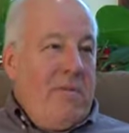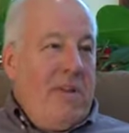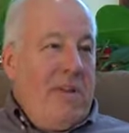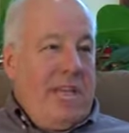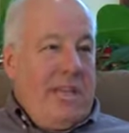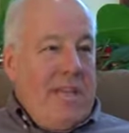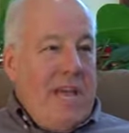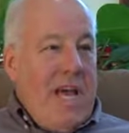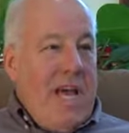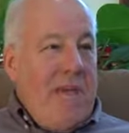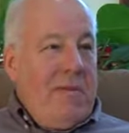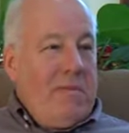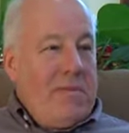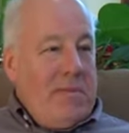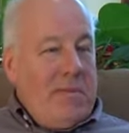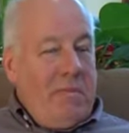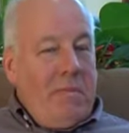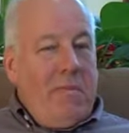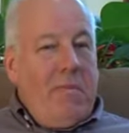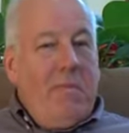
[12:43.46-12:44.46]
many
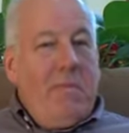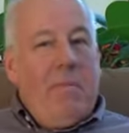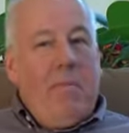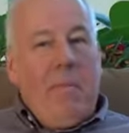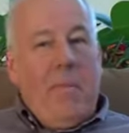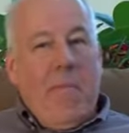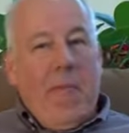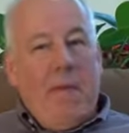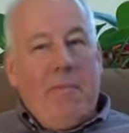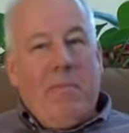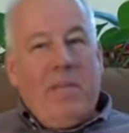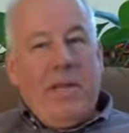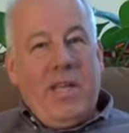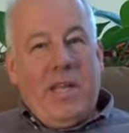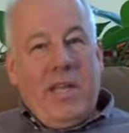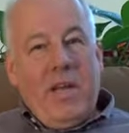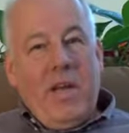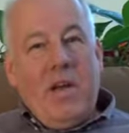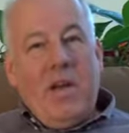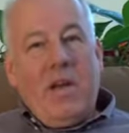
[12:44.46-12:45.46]
times, but
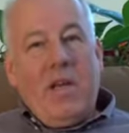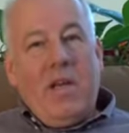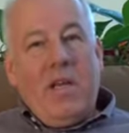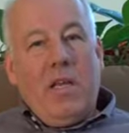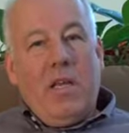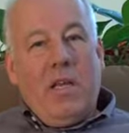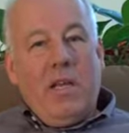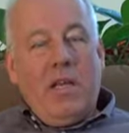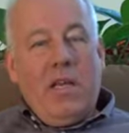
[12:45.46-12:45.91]
here,